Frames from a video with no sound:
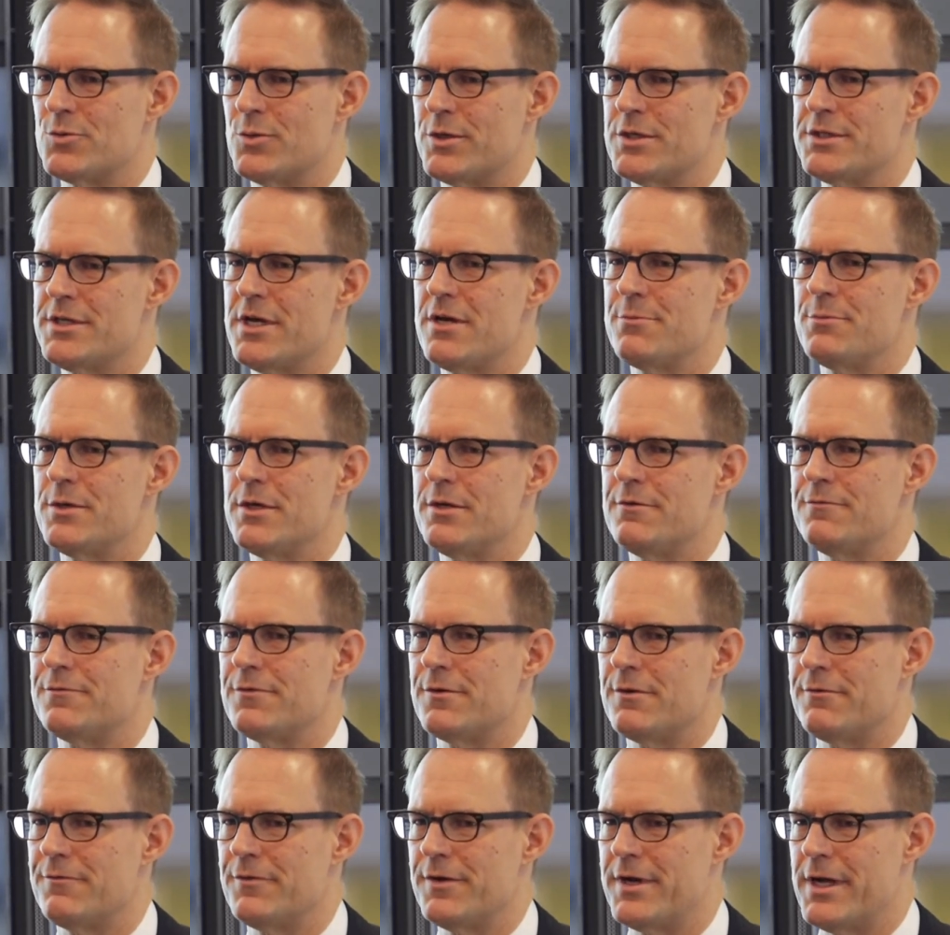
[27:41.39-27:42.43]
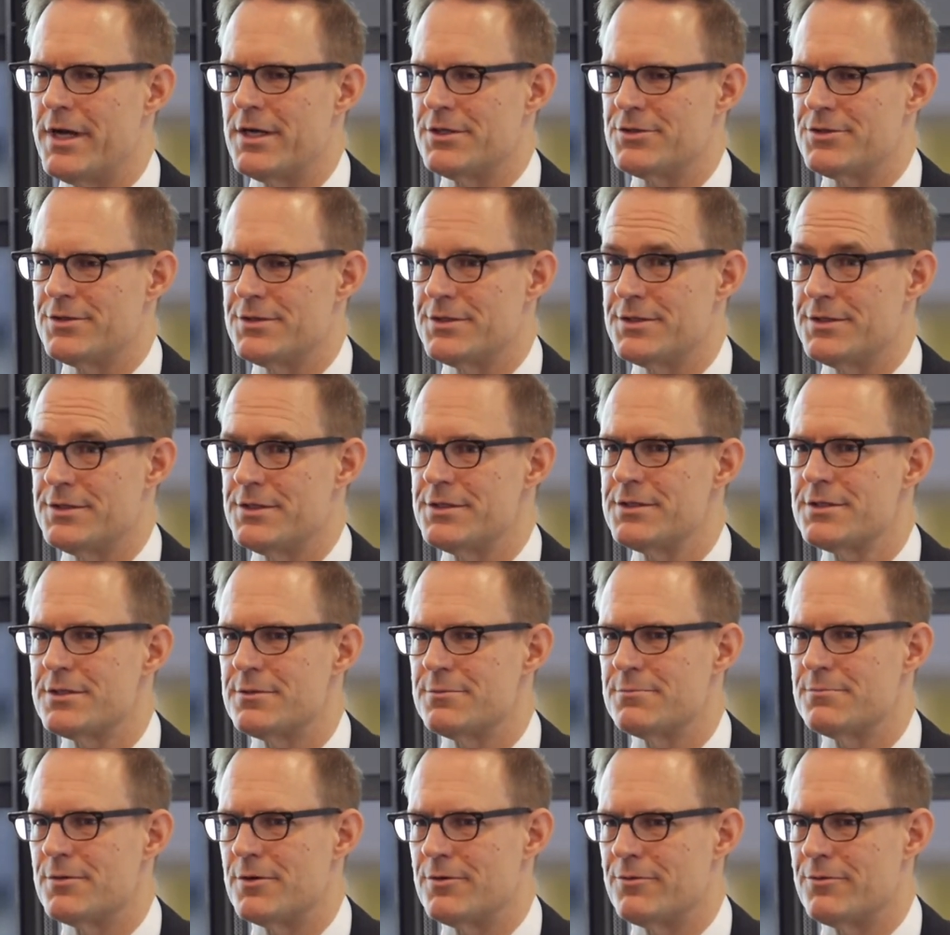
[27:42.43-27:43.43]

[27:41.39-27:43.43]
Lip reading: What does that mean for the financial system